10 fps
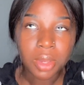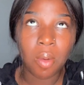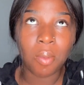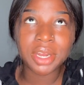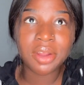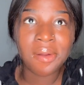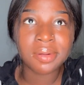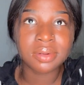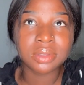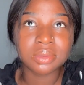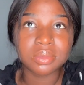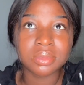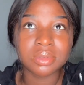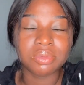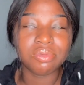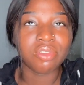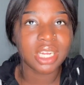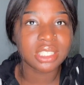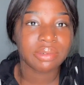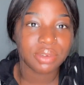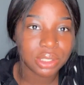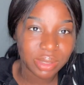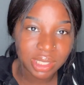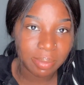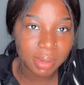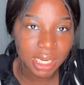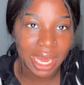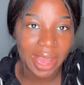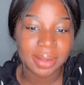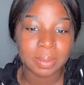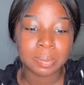when you're friends first with somebody, like